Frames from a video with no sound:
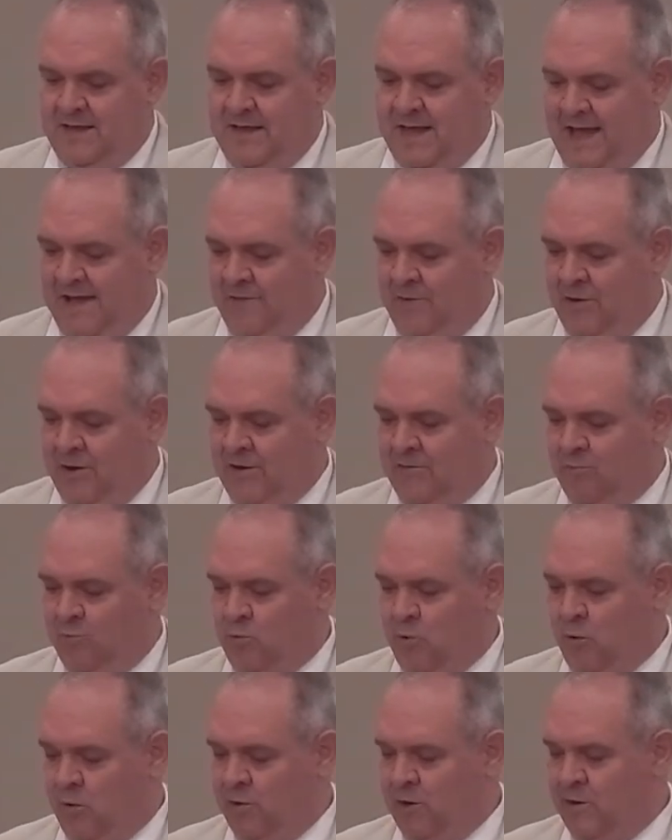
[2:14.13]
I've heard
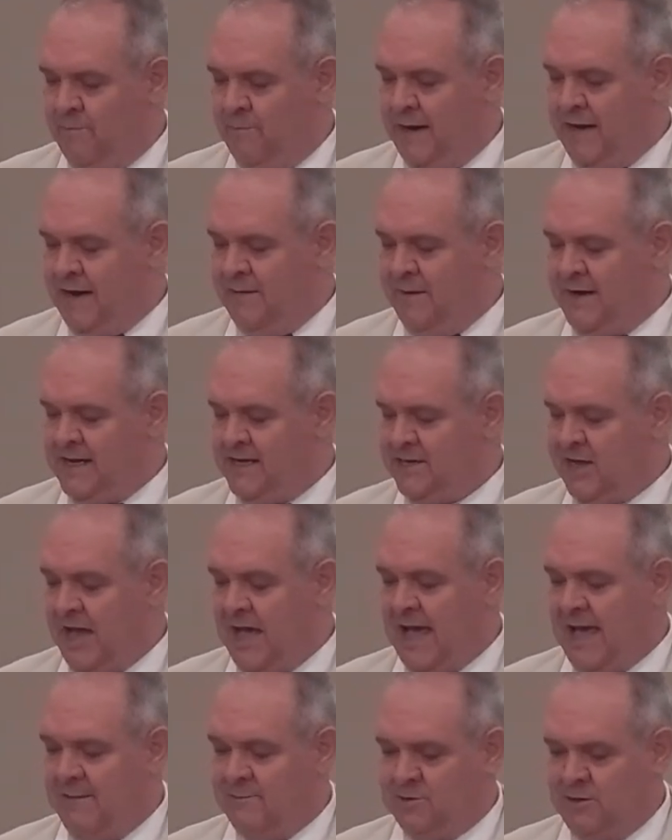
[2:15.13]
it quoted many, many
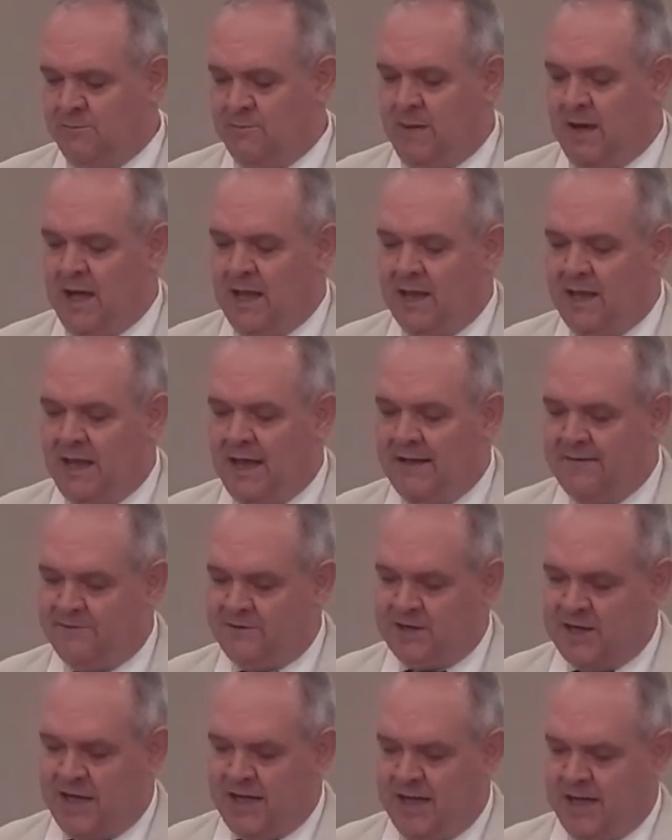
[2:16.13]
times in my
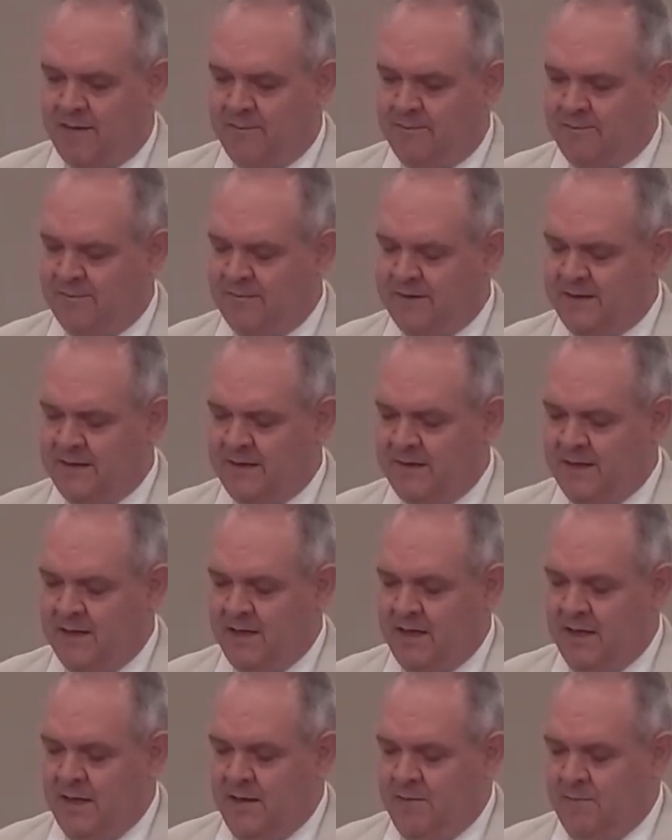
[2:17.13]
lifetime.
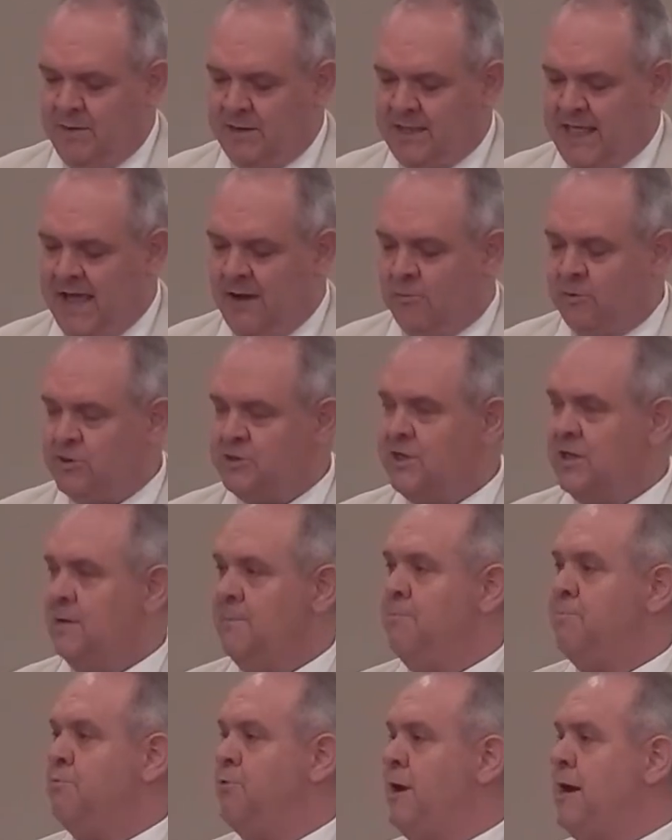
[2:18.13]
But that was
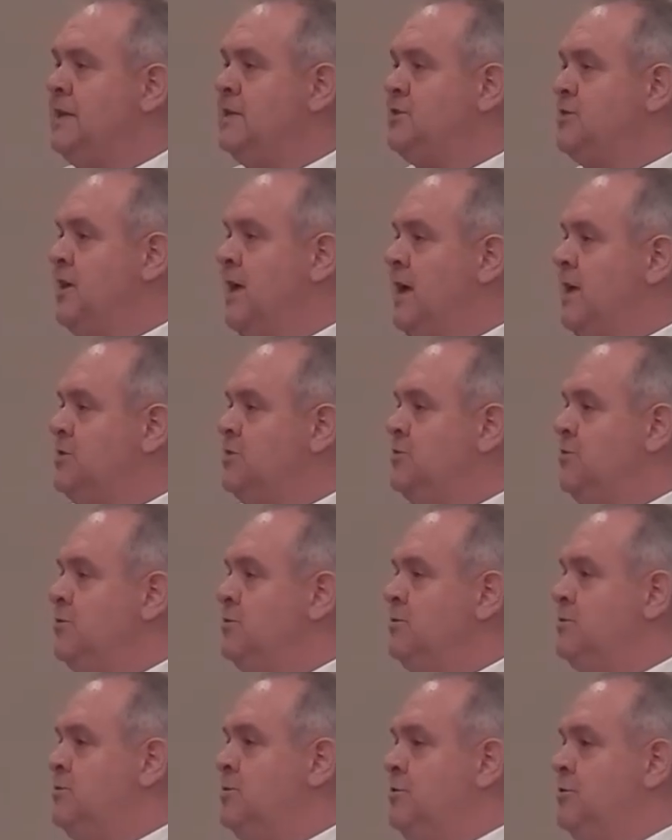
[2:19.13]
the
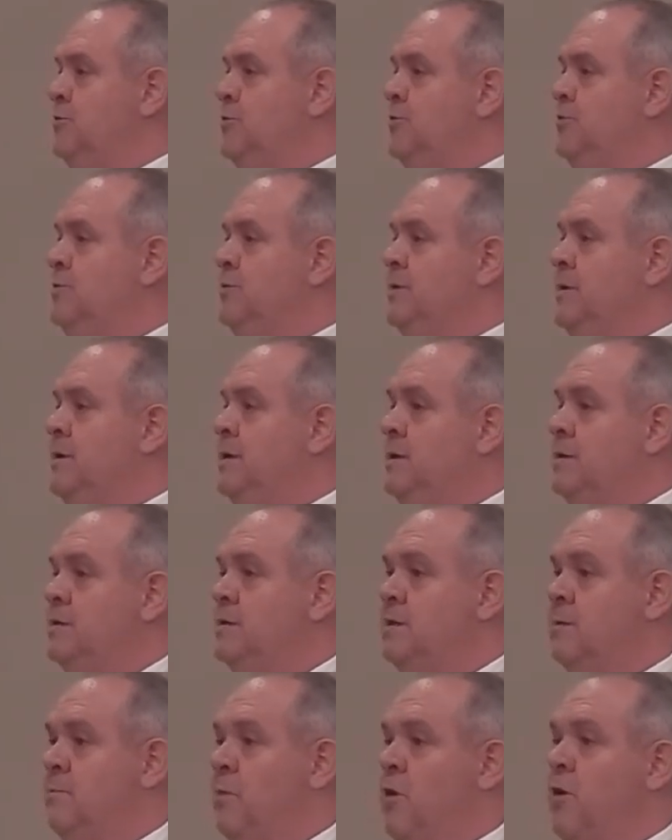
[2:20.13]
predecessor to
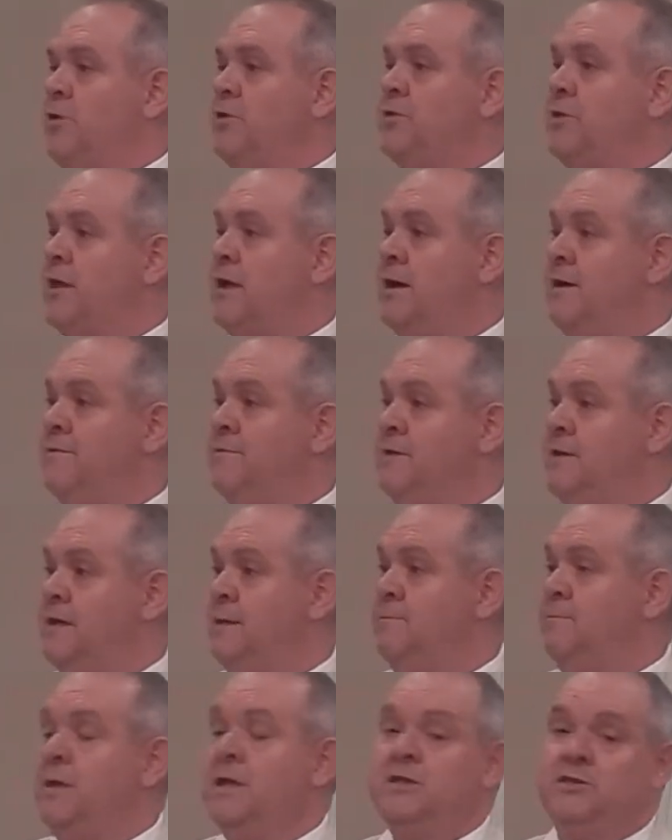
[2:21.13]
the birth of
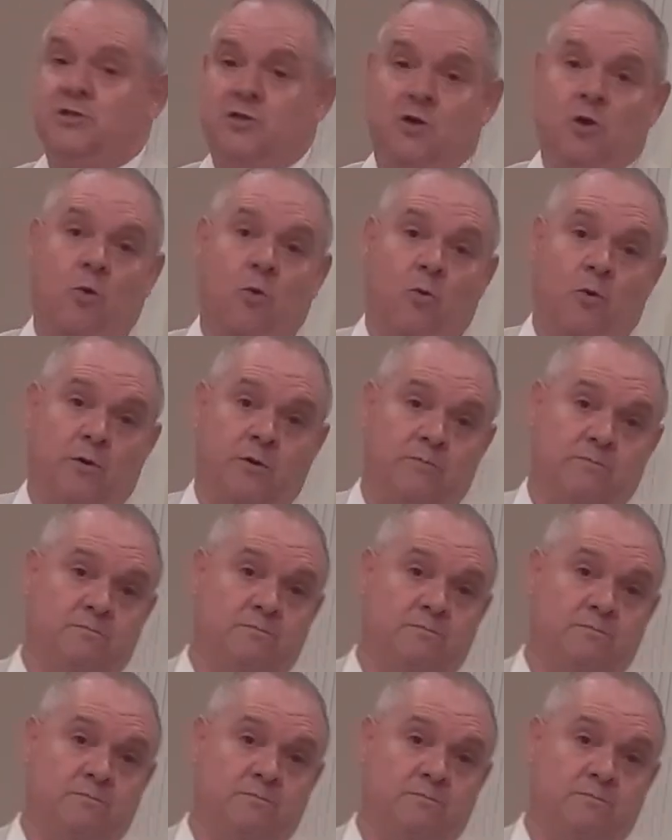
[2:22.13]
the Peace Corps.